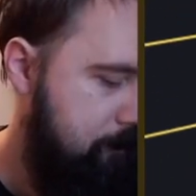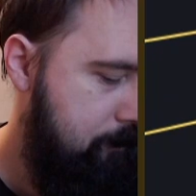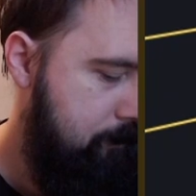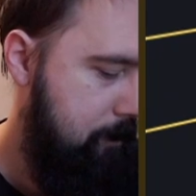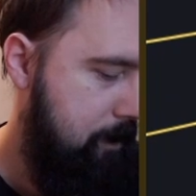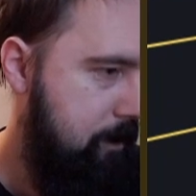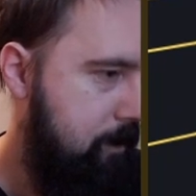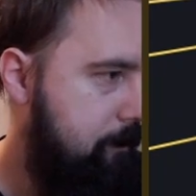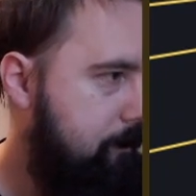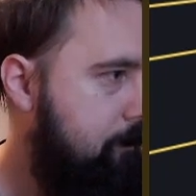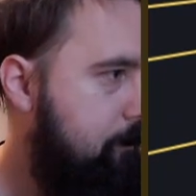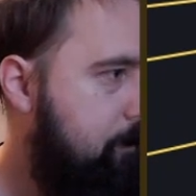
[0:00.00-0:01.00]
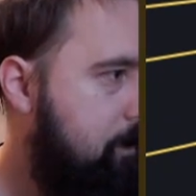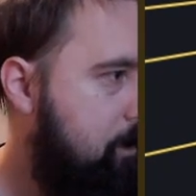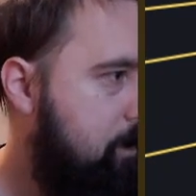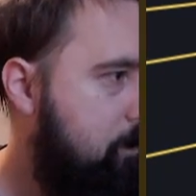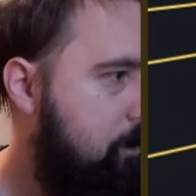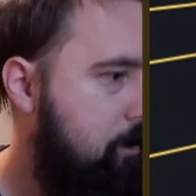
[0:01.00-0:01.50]
Wait, We're
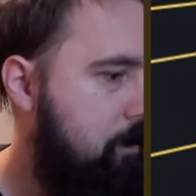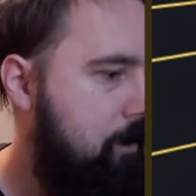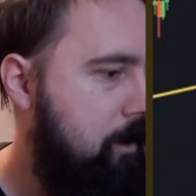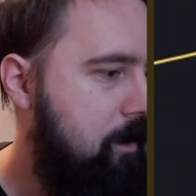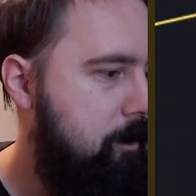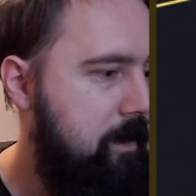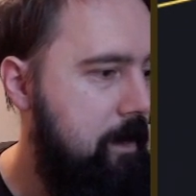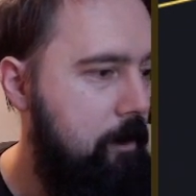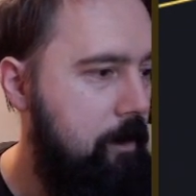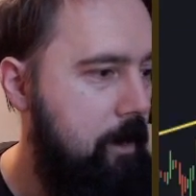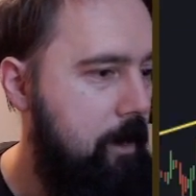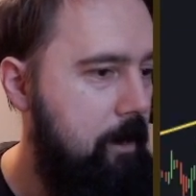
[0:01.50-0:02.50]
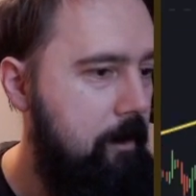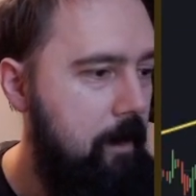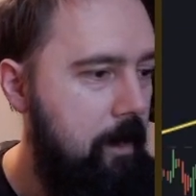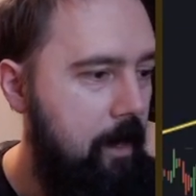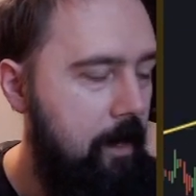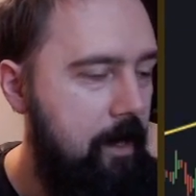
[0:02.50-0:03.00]
gonna go a little bit down here,
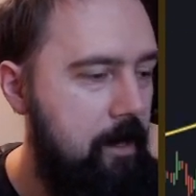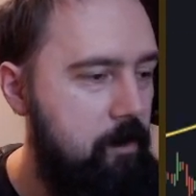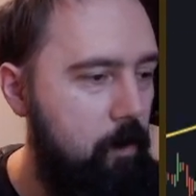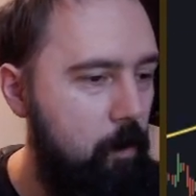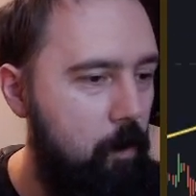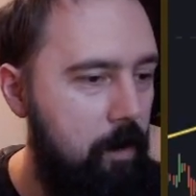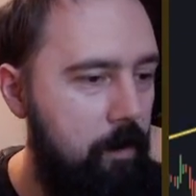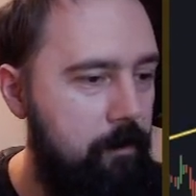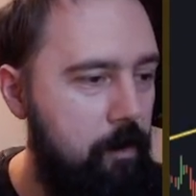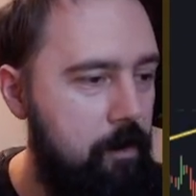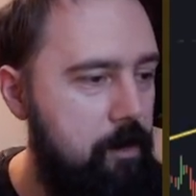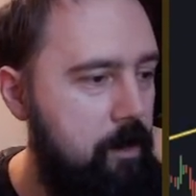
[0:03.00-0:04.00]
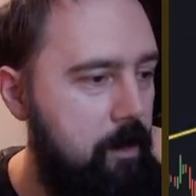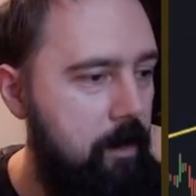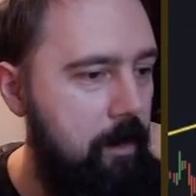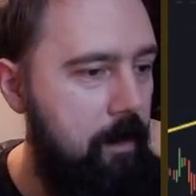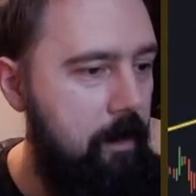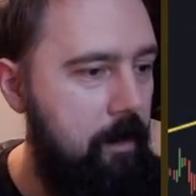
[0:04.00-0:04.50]
and here's one of those
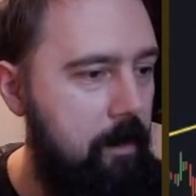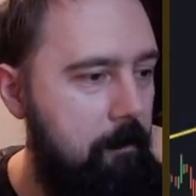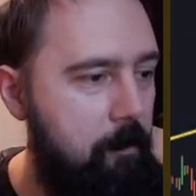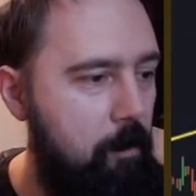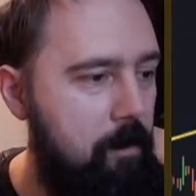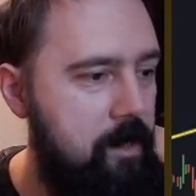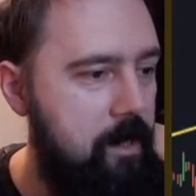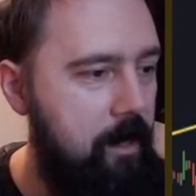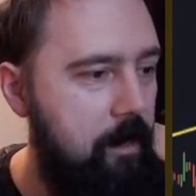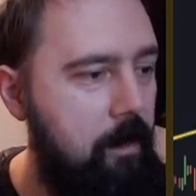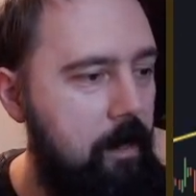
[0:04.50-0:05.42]
moments, and you